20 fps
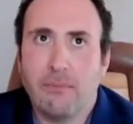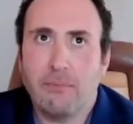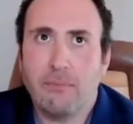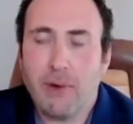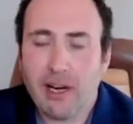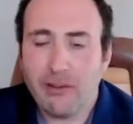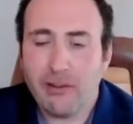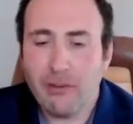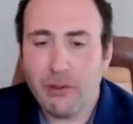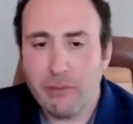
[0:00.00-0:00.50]

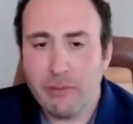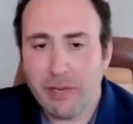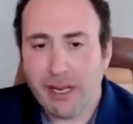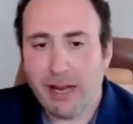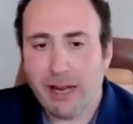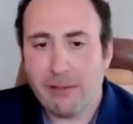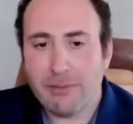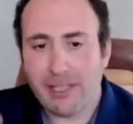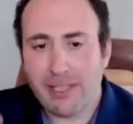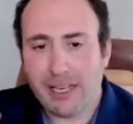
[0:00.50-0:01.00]
part of you
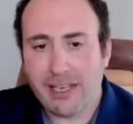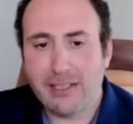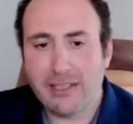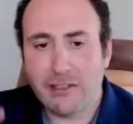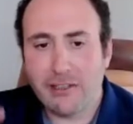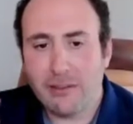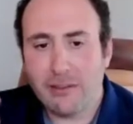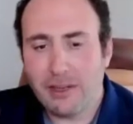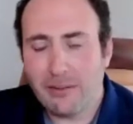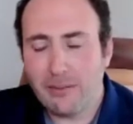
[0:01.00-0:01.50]
becomes like
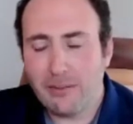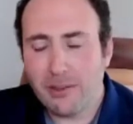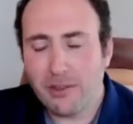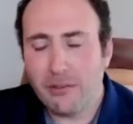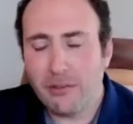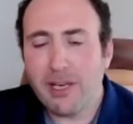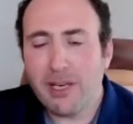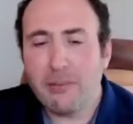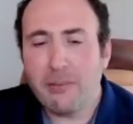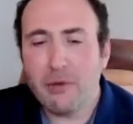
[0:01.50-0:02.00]
you, you
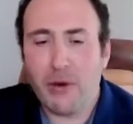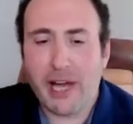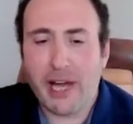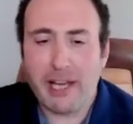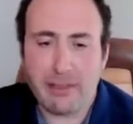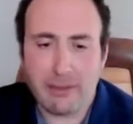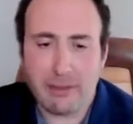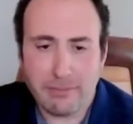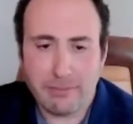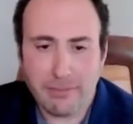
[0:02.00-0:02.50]
become a
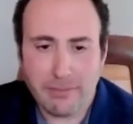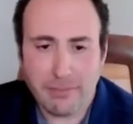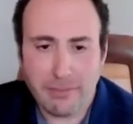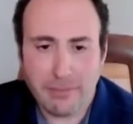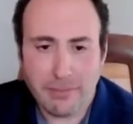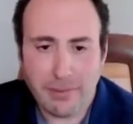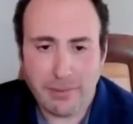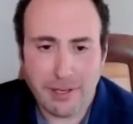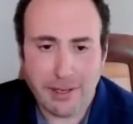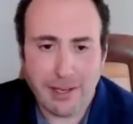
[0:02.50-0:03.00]
writer
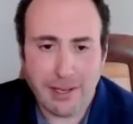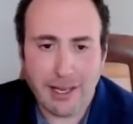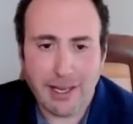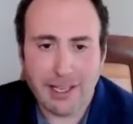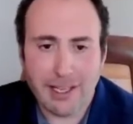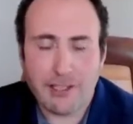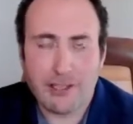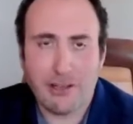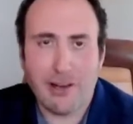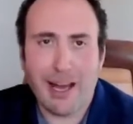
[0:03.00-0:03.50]

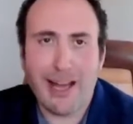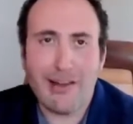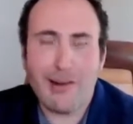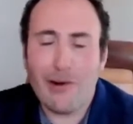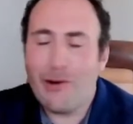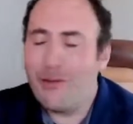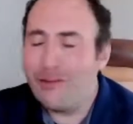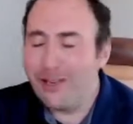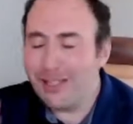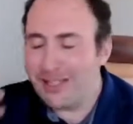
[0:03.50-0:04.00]
Okay, so I
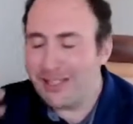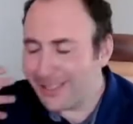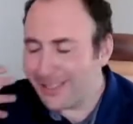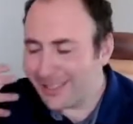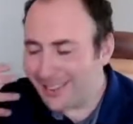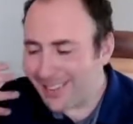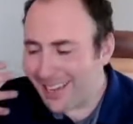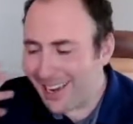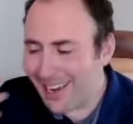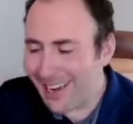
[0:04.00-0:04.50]

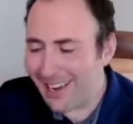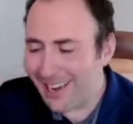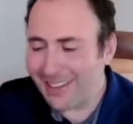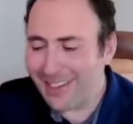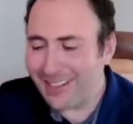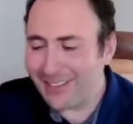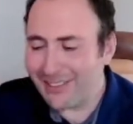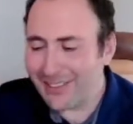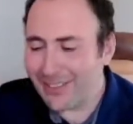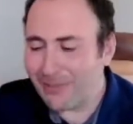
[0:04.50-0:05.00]
always, I
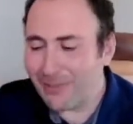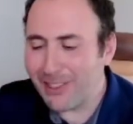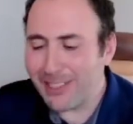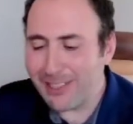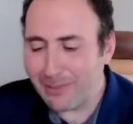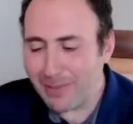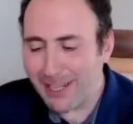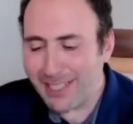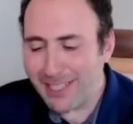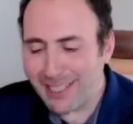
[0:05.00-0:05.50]
kind if when
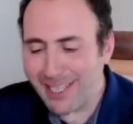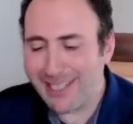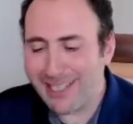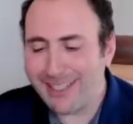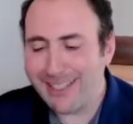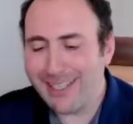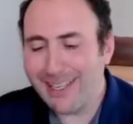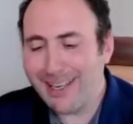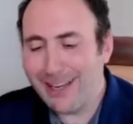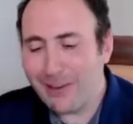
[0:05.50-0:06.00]
somebody
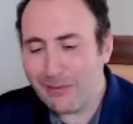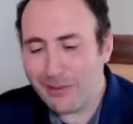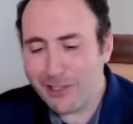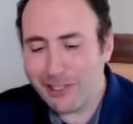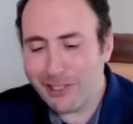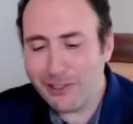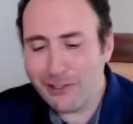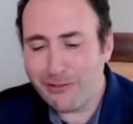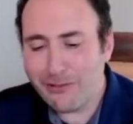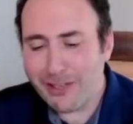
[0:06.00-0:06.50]
says, "What
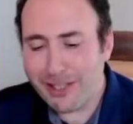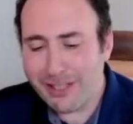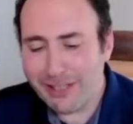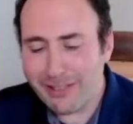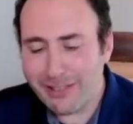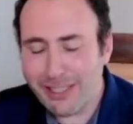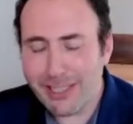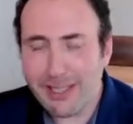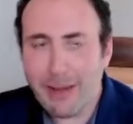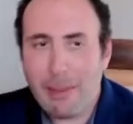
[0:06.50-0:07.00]
do you do for a
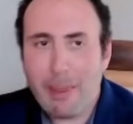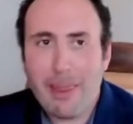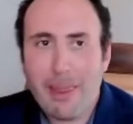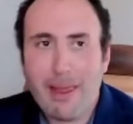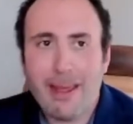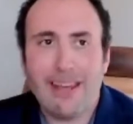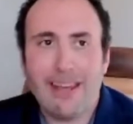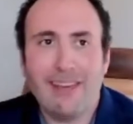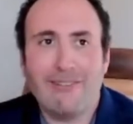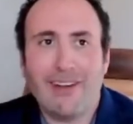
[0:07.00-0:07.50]
living?"
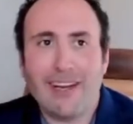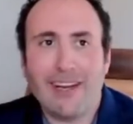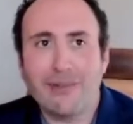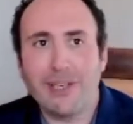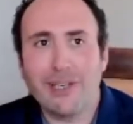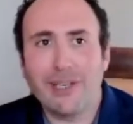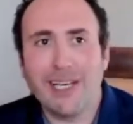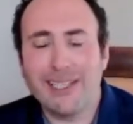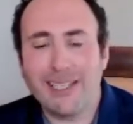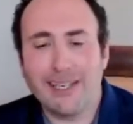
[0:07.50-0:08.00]
If I don't
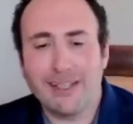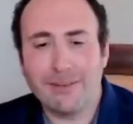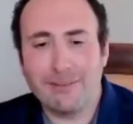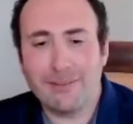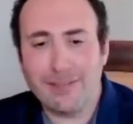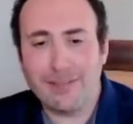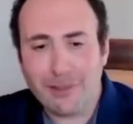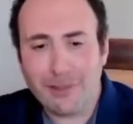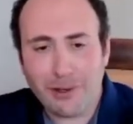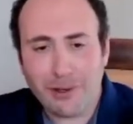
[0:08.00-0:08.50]
want to tell
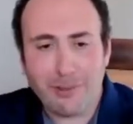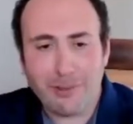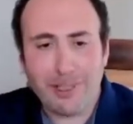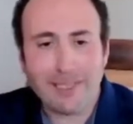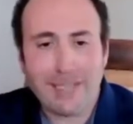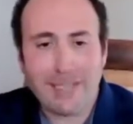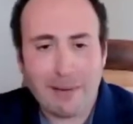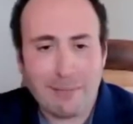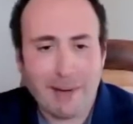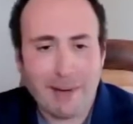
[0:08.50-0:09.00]
them talk about
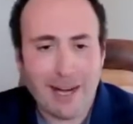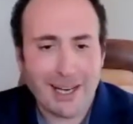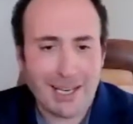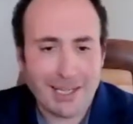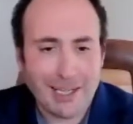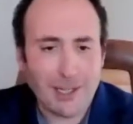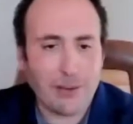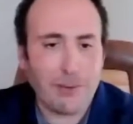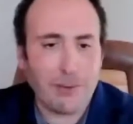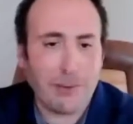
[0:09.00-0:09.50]
stock market, I
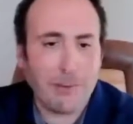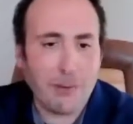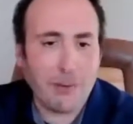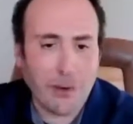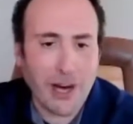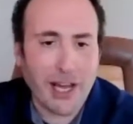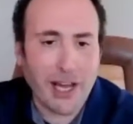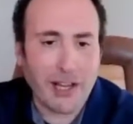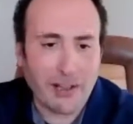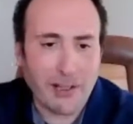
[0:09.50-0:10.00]
tell them I'm a
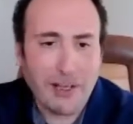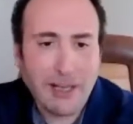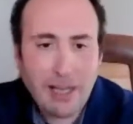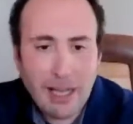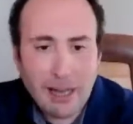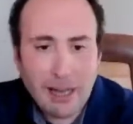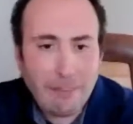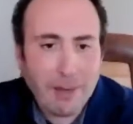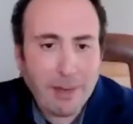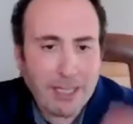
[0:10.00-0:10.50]
writer.
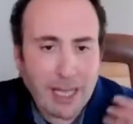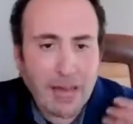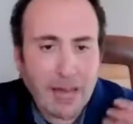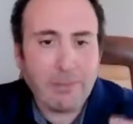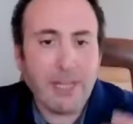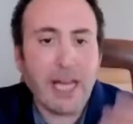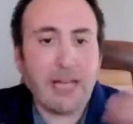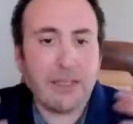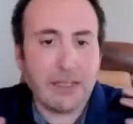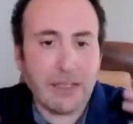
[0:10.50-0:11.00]
But I'm
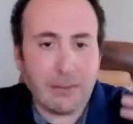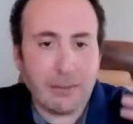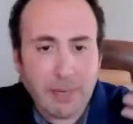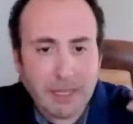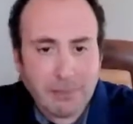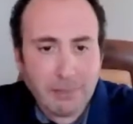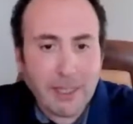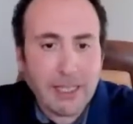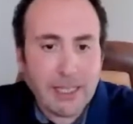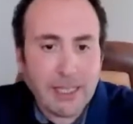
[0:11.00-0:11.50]
not, you know.
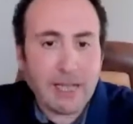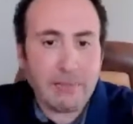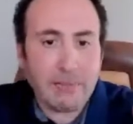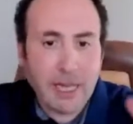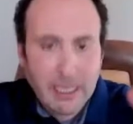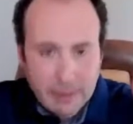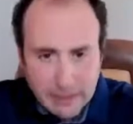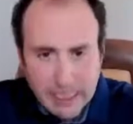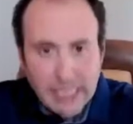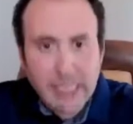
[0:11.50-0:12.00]
But my day,
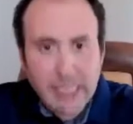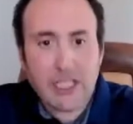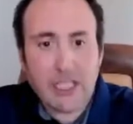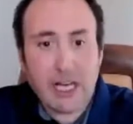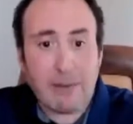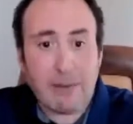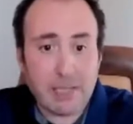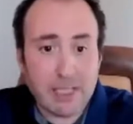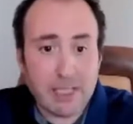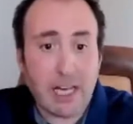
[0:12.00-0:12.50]
my daily
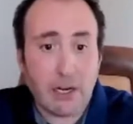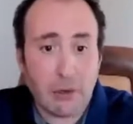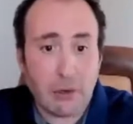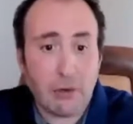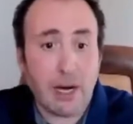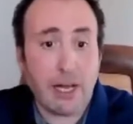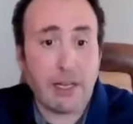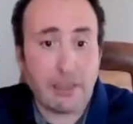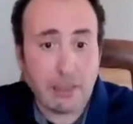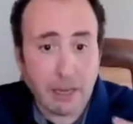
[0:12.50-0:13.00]
job is not a
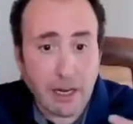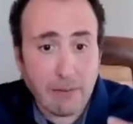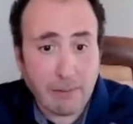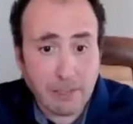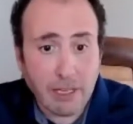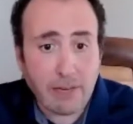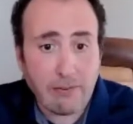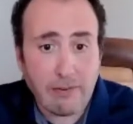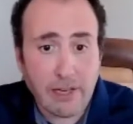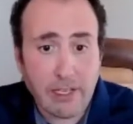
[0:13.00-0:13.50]
writer. I'm
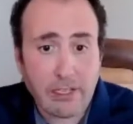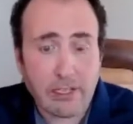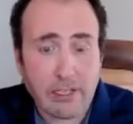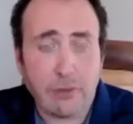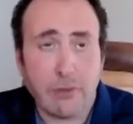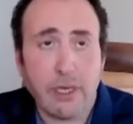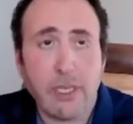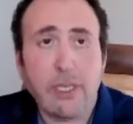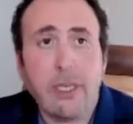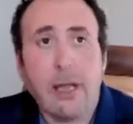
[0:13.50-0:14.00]
an investor,
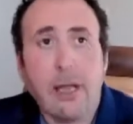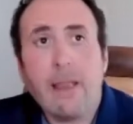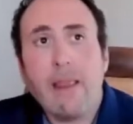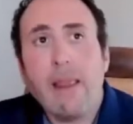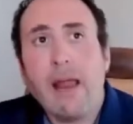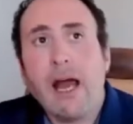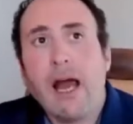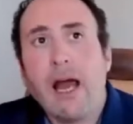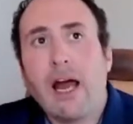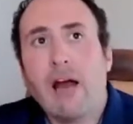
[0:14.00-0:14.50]
right?
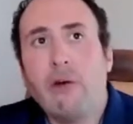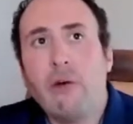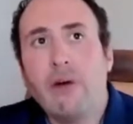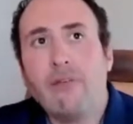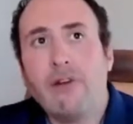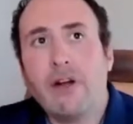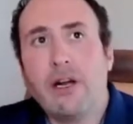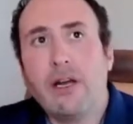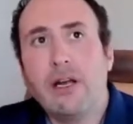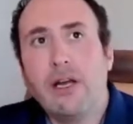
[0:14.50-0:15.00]

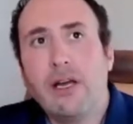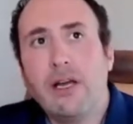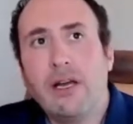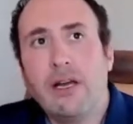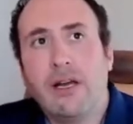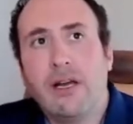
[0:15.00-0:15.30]
However,